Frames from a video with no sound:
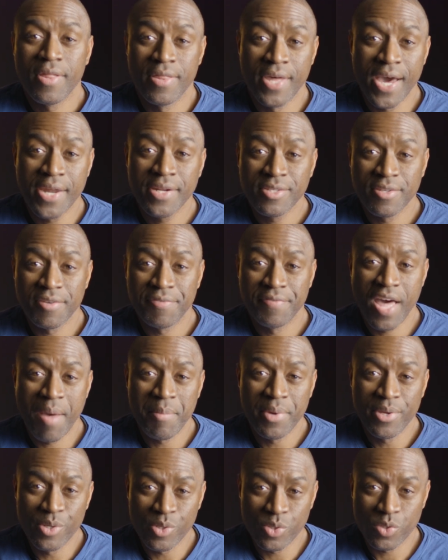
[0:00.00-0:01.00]
that is the
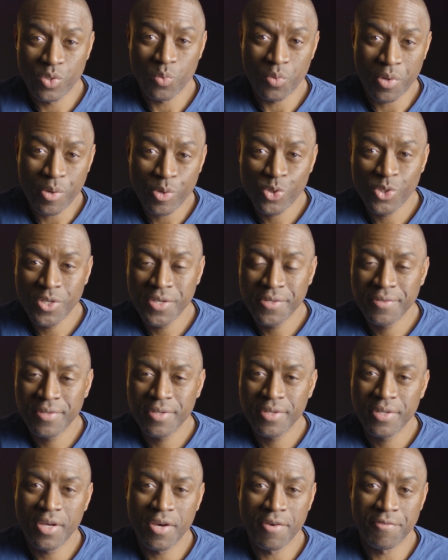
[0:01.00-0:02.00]
Family History Worksheet,
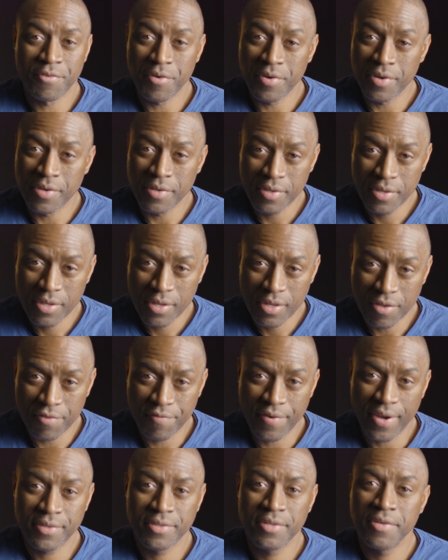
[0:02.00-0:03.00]
a very
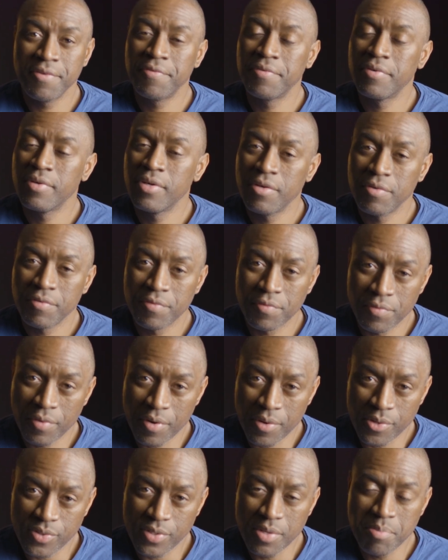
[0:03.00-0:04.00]
effective,
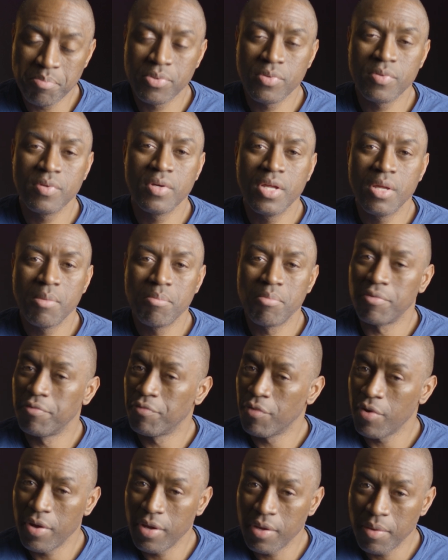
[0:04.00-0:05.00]
very simple, but
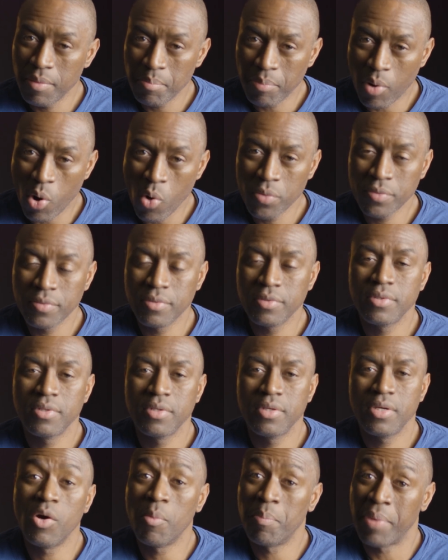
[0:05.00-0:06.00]
very potent,
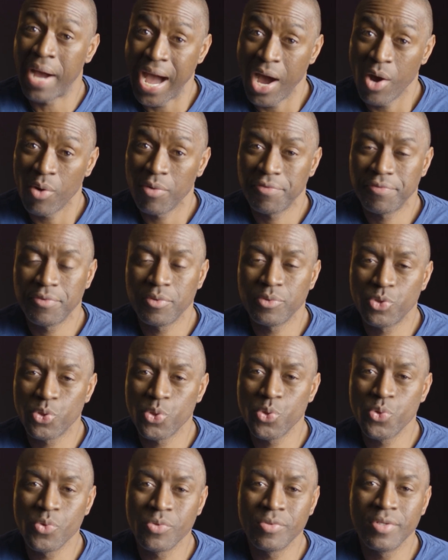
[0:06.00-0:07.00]
a powerful
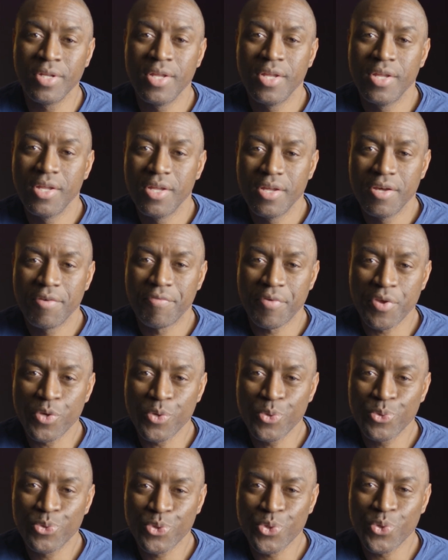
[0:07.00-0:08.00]
tool for
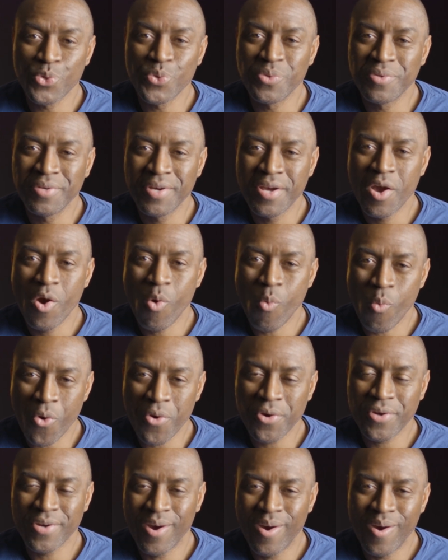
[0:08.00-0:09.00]
you to
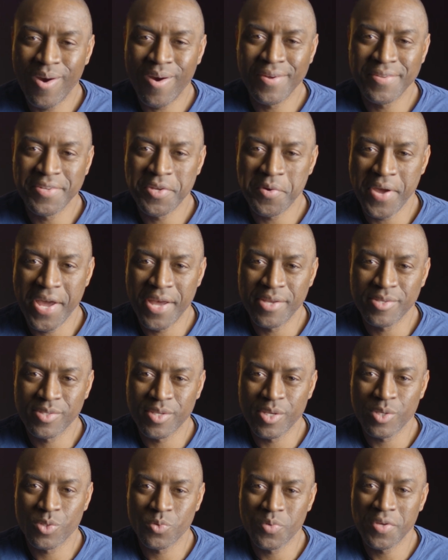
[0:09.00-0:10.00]
work on your
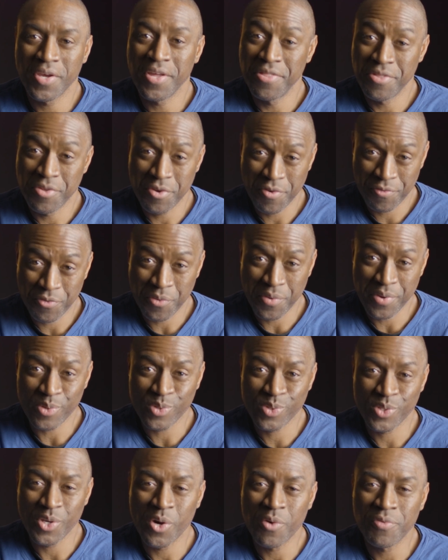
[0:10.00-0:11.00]
ancestry and therefore
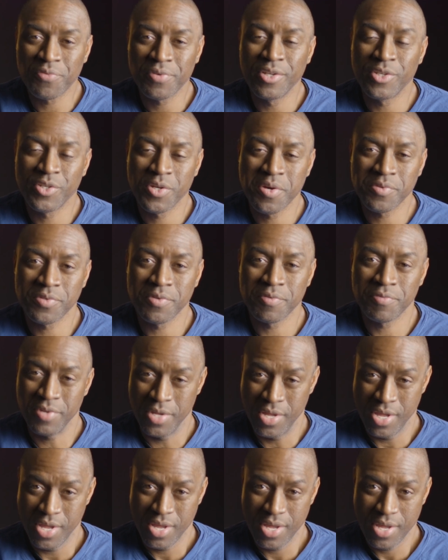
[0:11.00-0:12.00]
yourself in terms of
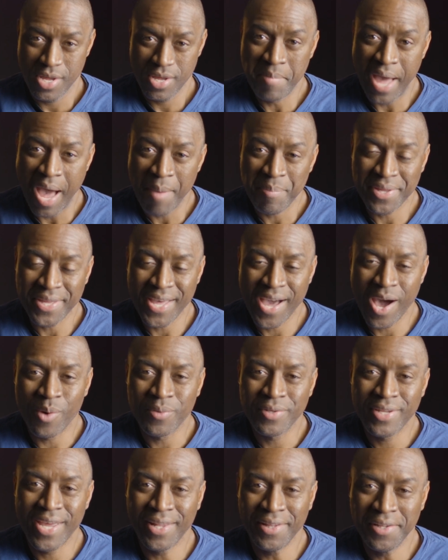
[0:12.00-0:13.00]
mapping
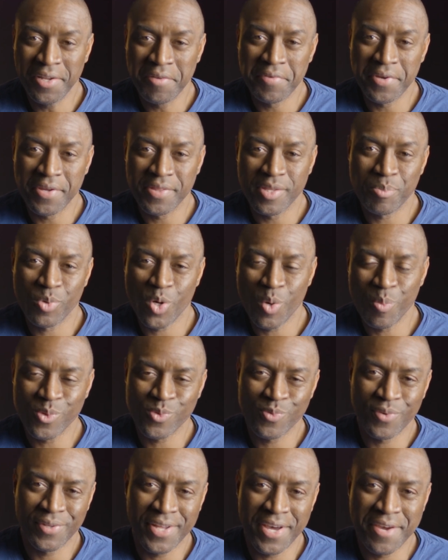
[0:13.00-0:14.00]
out and living the
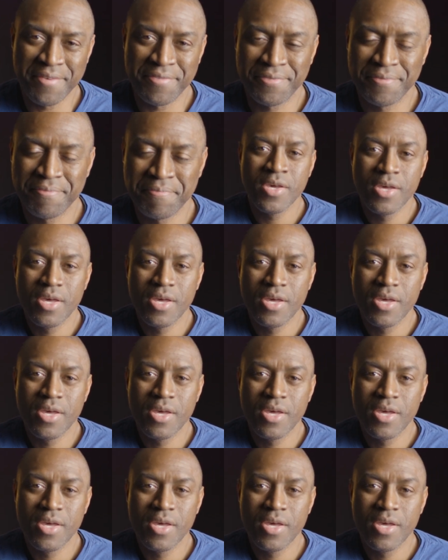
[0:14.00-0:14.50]
purposeful life.